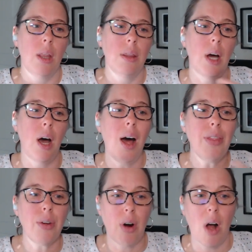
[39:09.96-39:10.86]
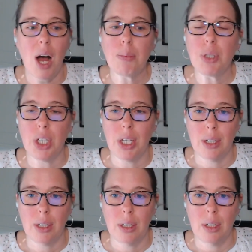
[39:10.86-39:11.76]
The other
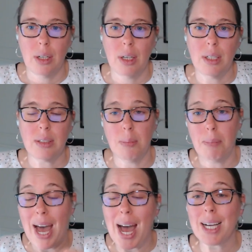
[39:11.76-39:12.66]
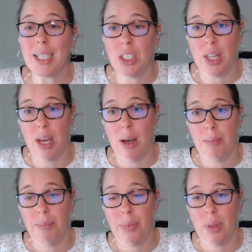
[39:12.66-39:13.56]
option is to package them